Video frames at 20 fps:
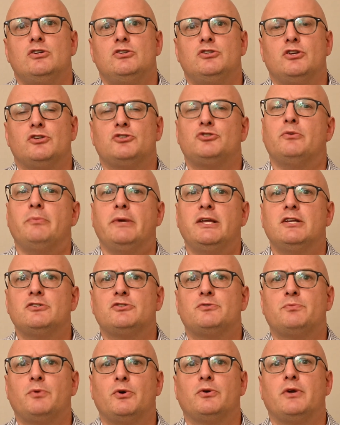Does your
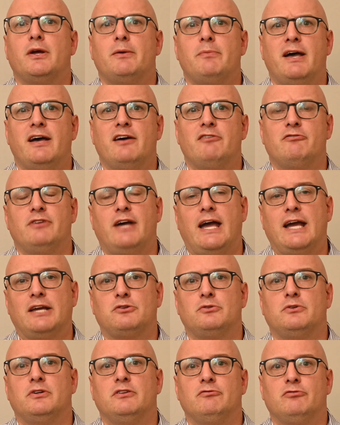maintenance program have
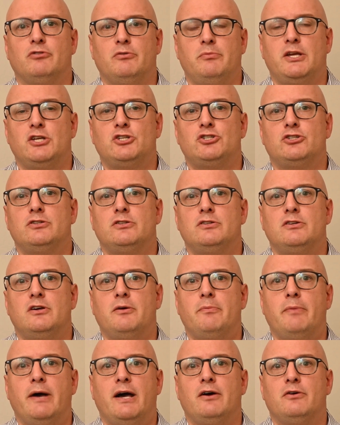accurate information
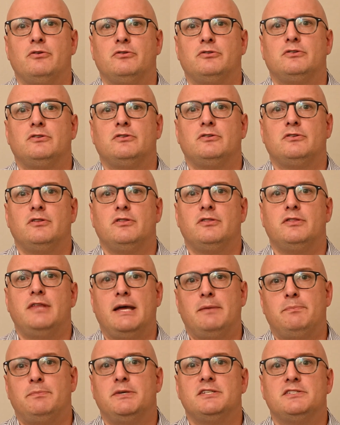about
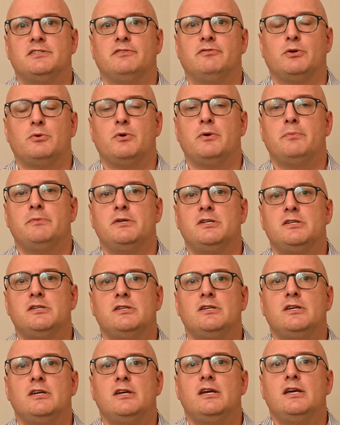that piece of equipment?
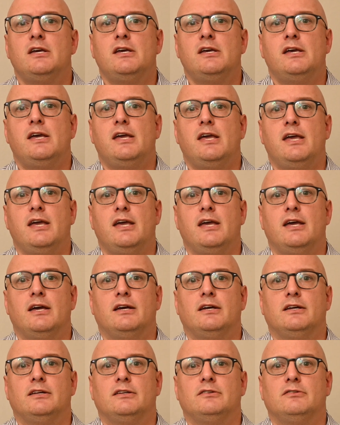
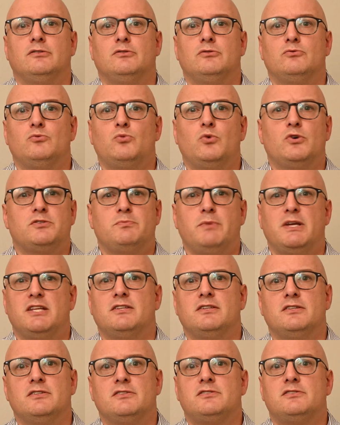And was
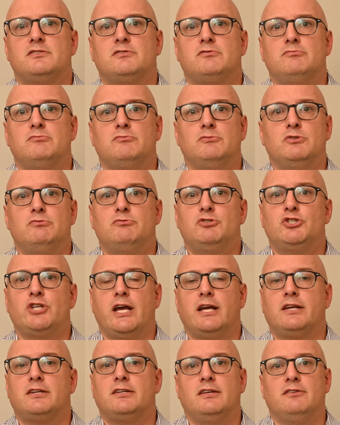maintenance
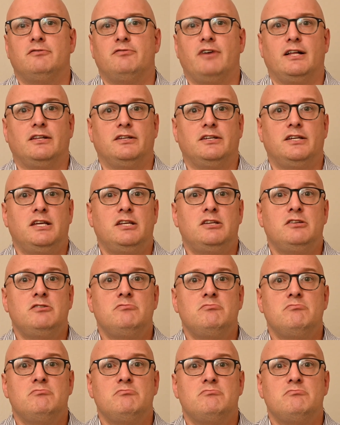checked and validated?